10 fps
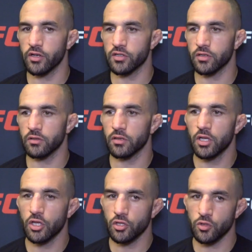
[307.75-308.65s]
He doesn't
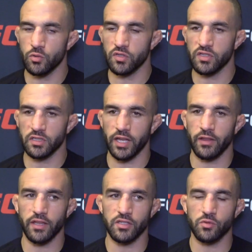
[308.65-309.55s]
use his
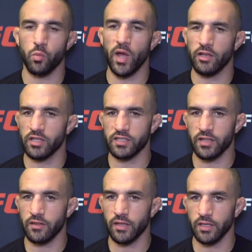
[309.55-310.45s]
length as well as
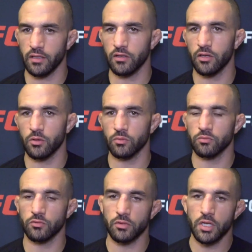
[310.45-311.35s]
I think, you know,
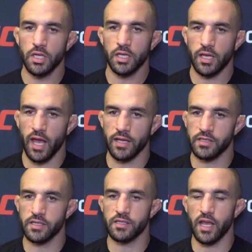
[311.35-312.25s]

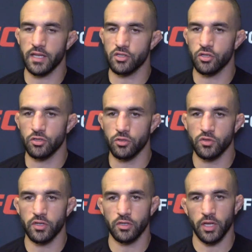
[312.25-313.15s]
guys his size could
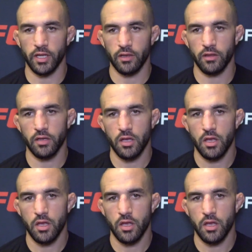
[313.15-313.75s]
use their length.